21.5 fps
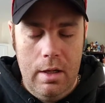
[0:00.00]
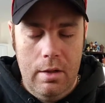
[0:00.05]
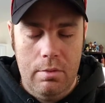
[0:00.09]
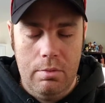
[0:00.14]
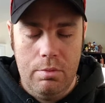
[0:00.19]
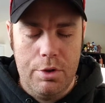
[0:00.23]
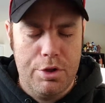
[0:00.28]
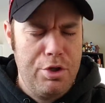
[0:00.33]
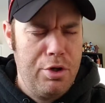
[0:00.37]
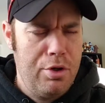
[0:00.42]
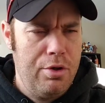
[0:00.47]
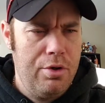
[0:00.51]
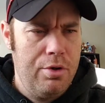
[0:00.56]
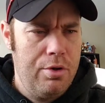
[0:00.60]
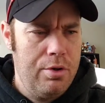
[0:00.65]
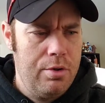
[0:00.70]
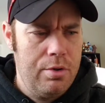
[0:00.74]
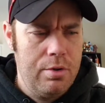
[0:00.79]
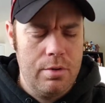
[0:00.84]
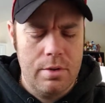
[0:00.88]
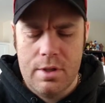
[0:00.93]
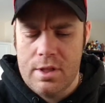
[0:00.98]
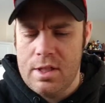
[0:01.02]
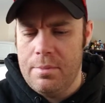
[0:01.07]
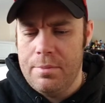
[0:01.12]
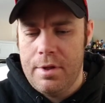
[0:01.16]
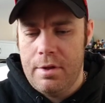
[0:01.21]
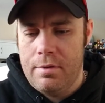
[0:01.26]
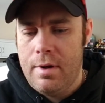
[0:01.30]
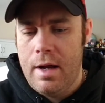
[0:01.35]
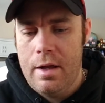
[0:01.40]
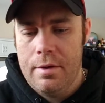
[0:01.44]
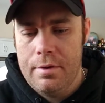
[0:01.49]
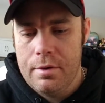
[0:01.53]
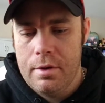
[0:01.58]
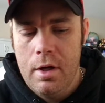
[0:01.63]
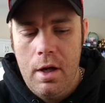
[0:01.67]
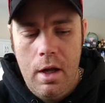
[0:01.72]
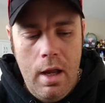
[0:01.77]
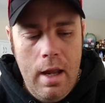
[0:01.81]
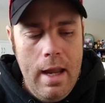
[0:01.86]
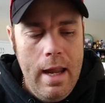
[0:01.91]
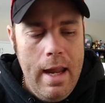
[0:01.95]
return something or other,
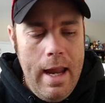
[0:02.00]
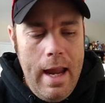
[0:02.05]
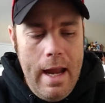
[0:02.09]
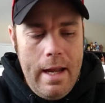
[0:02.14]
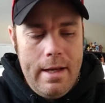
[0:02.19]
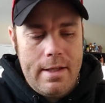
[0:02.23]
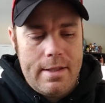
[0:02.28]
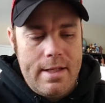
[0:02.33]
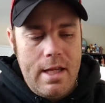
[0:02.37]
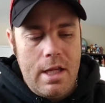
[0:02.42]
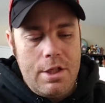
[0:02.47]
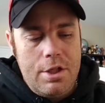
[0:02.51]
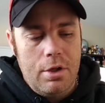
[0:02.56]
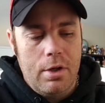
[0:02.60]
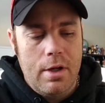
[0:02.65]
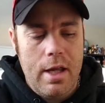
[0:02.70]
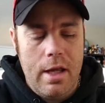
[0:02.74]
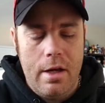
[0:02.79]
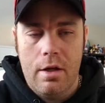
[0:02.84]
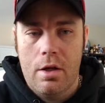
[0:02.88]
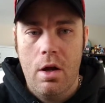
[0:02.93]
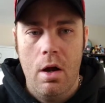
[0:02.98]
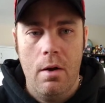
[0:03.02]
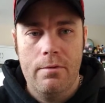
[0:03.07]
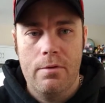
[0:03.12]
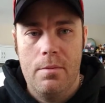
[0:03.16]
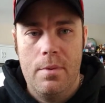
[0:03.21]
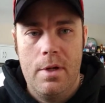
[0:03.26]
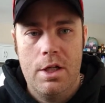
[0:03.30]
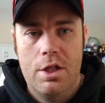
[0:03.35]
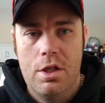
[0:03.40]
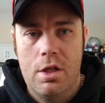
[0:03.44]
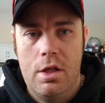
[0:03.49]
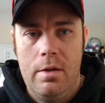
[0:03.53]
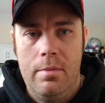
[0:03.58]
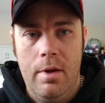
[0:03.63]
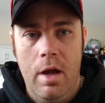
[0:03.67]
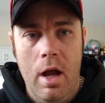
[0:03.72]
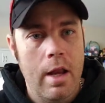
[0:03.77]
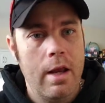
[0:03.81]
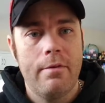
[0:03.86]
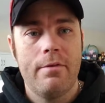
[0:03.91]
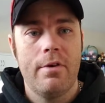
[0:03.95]
and it says you'll get a confirmation email.
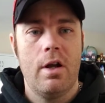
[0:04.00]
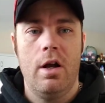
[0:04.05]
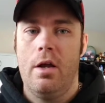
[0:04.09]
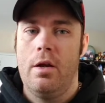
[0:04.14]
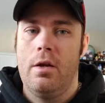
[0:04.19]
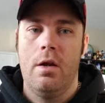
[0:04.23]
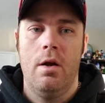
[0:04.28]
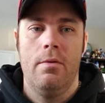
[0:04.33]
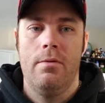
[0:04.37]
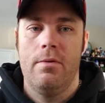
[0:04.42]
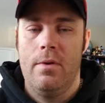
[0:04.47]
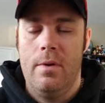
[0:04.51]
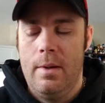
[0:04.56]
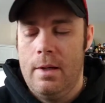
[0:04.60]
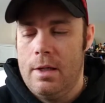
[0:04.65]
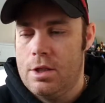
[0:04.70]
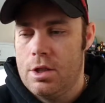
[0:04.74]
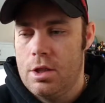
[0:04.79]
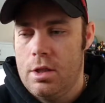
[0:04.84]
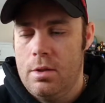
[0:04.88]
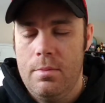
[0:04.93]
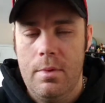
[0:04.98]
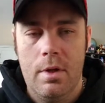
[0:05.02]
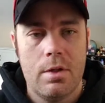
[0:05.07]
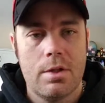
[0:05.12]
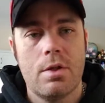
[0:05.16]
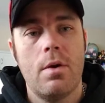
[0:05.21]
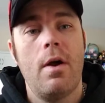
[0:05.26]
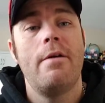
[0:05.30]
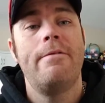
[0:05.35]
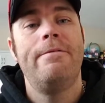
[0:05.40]
I never got a confirmation email, so I